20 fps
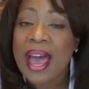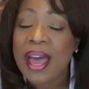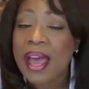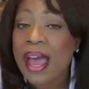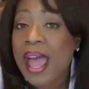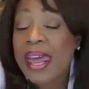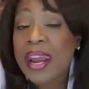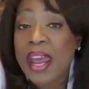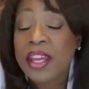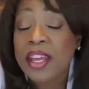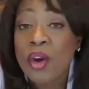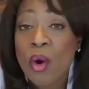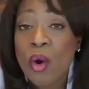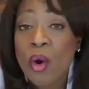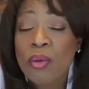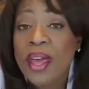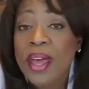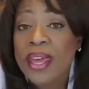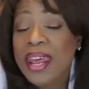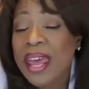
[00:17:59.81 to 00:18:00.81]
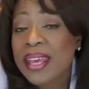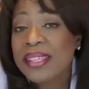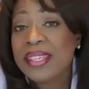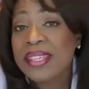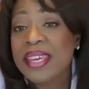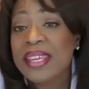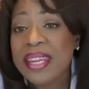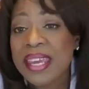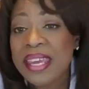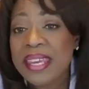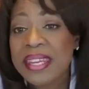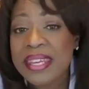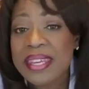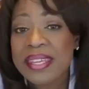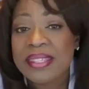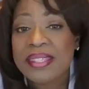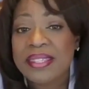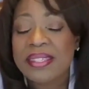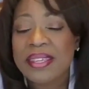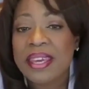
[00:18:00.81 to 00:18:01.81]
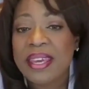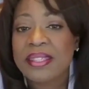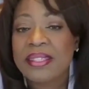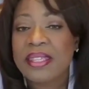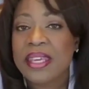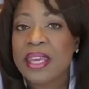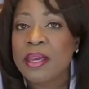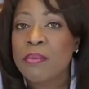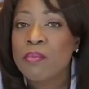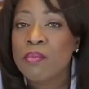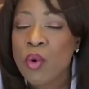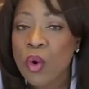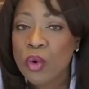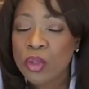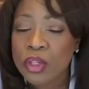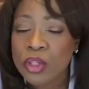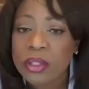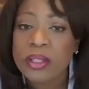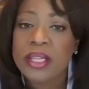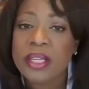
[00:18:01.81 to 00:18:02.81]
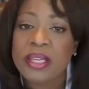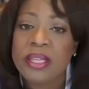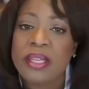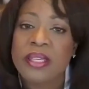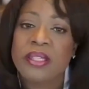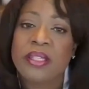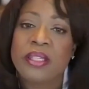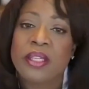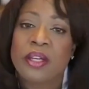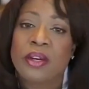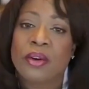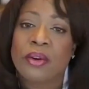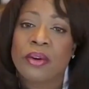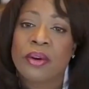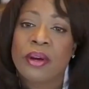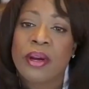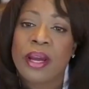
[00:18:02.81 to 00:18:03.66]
And I know that as Canadians, it's emotionally easier